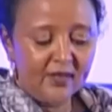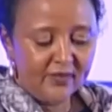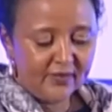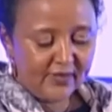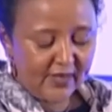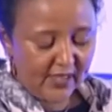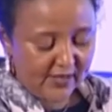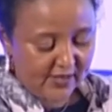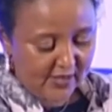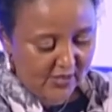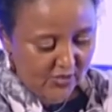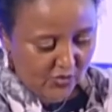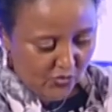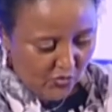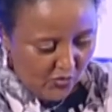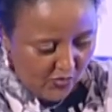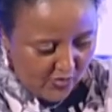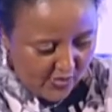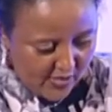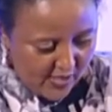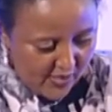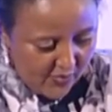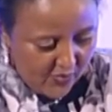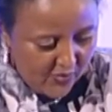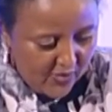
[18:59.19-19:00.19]
That has
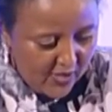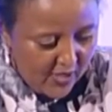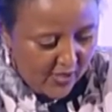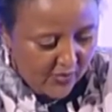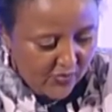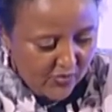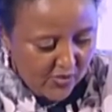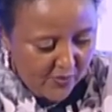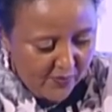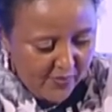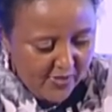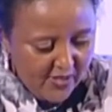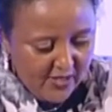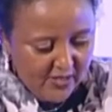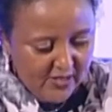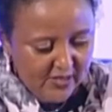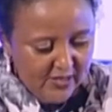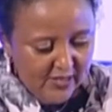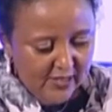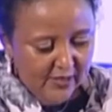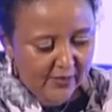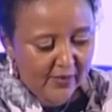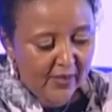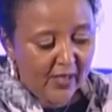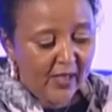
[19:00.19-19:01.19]
gone down
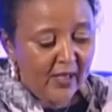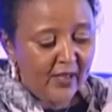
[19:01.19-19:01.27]
tremendously.